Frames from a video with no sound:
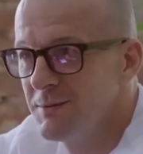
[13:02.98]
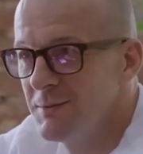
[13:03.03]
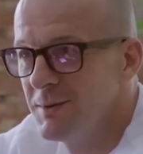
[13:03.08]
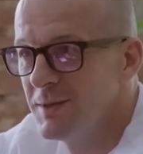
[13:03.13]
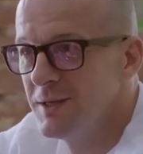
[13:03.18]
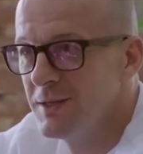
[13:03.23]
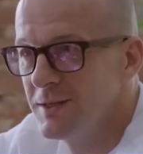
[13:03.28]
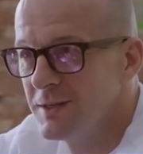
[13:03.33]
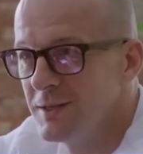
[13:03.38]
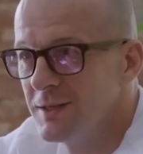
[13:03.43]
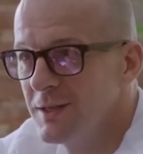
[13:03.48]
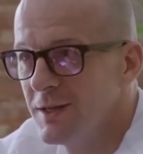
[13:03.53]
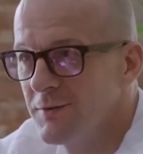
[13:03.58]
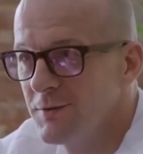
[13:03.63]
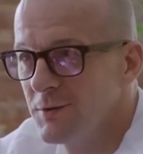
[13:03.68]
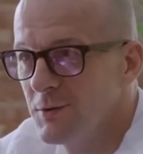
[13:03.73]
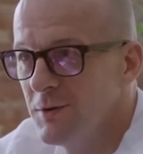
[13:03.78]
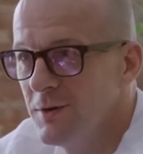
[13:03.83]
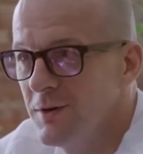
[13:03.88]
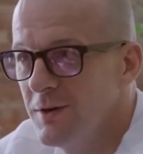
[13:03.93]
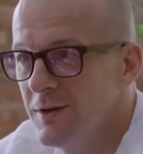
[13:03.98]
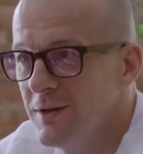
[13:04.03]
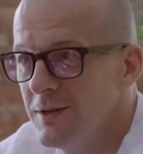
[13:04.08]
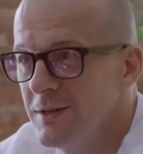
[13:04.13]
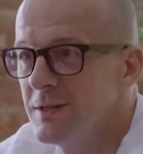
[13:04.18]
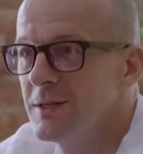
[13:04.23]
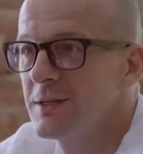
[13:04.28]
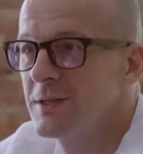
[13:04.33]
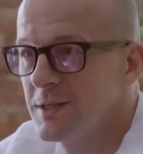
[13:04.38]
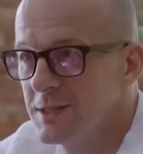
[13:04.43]
to actually find out what the
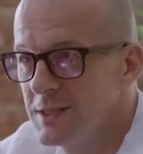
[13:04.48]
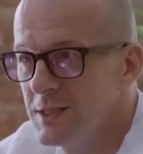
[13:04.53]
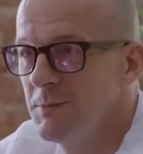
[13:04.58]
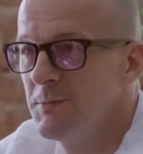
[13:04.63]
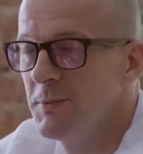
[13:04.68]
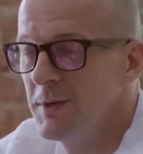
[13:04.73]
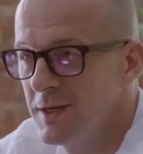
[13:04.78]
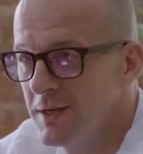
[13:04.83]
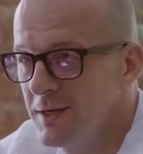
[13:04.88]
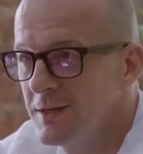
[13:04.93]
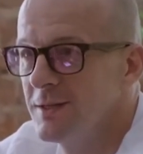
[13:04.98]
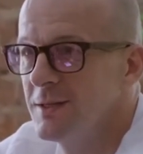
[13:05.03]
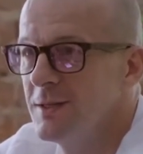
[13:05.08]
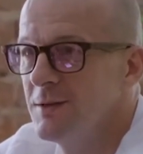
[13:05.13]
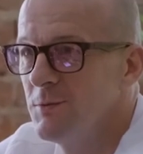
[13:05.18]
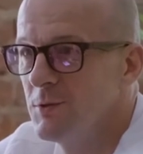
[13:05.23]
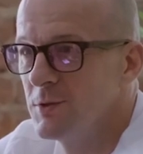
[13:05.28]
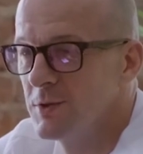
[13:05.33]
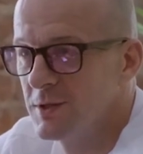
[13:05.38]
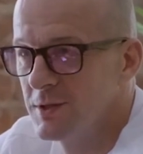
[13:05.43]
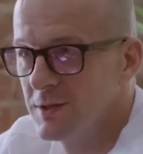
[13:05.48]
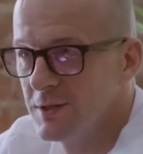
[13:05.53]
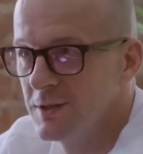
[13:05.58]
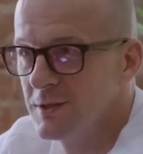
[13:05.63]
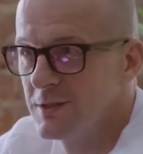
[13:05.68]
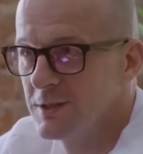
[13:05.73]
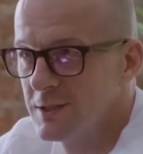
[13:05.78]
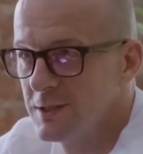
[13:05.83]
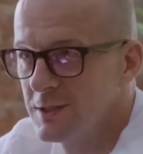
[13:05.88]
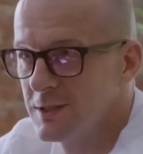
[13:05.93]
market needs. I've done more than 400
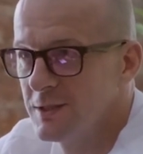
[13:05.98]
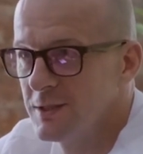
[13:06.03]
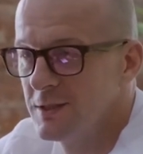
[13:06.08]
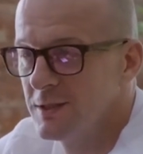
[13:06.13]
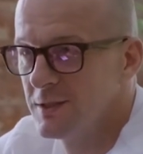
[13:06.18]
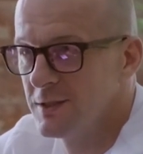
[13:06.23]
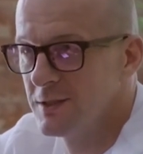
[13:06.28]
one-to-ones.